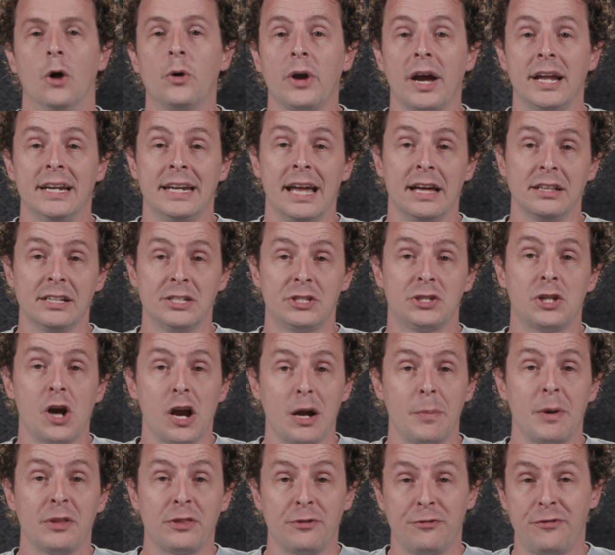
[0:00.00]
Okay, now let's
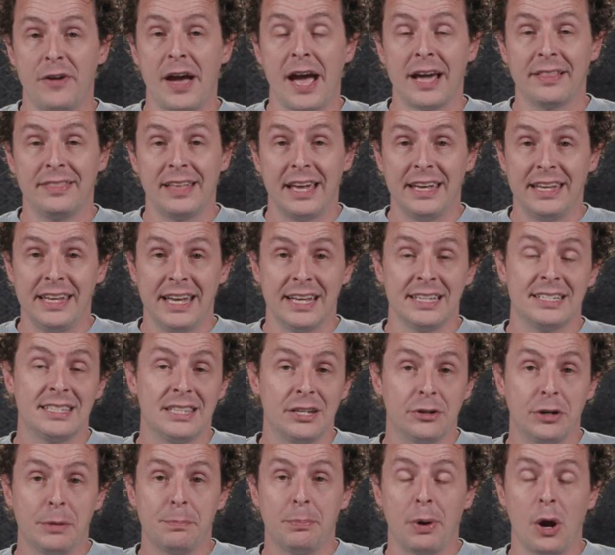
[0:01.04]
talk about the fact that Yes
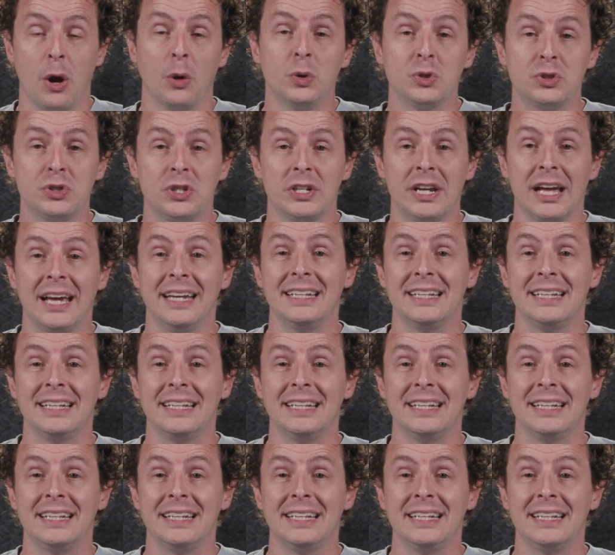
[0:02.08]
Theory posted